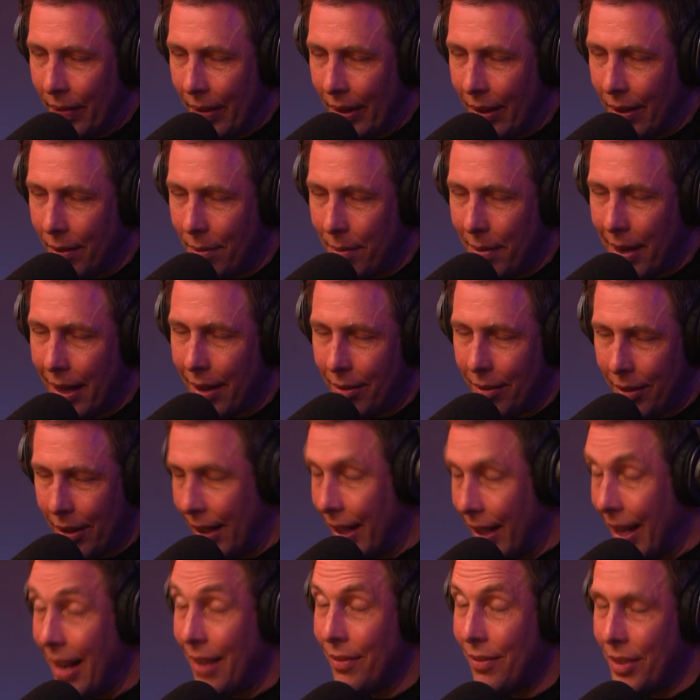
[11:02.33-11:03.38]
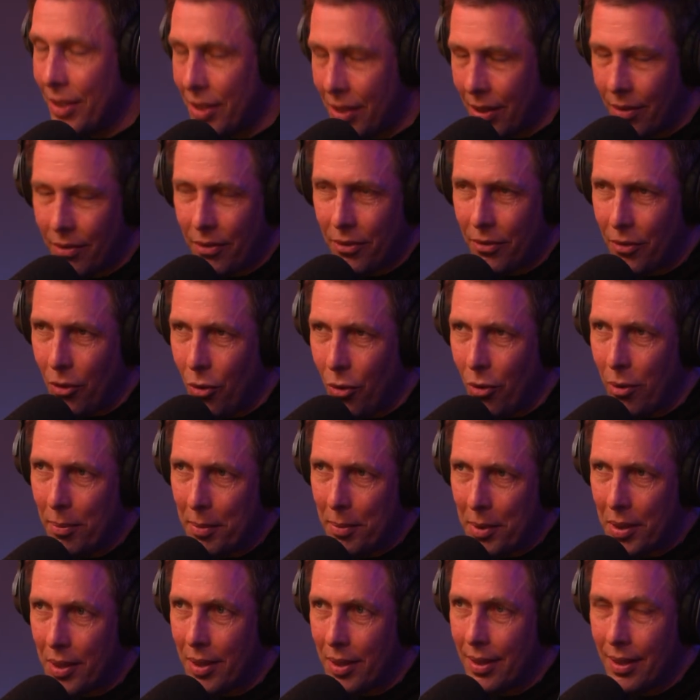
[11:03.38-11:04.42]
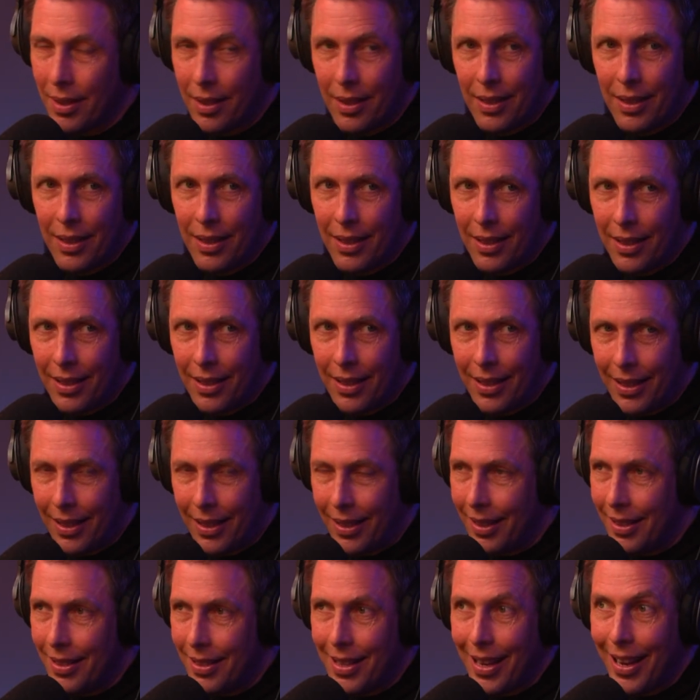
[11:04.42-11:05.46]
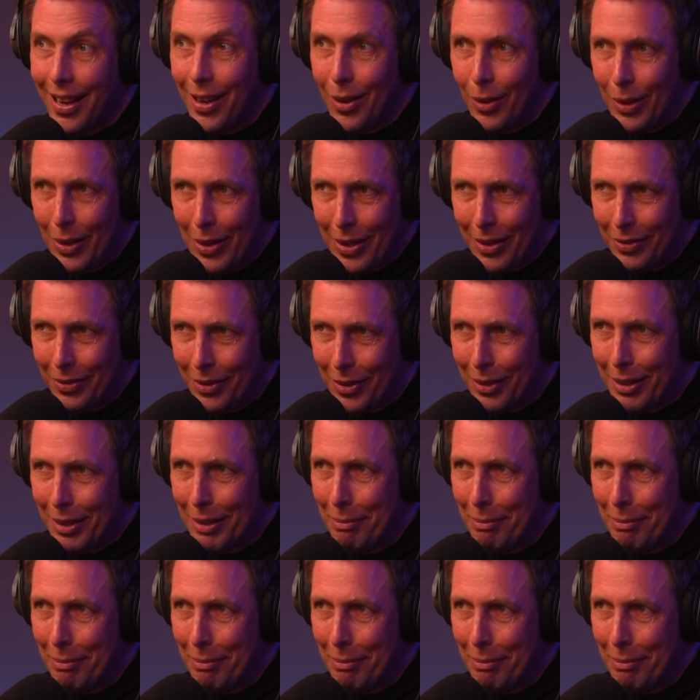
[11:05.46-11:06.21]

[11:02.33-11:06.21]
the lavas have formed in our lifetime.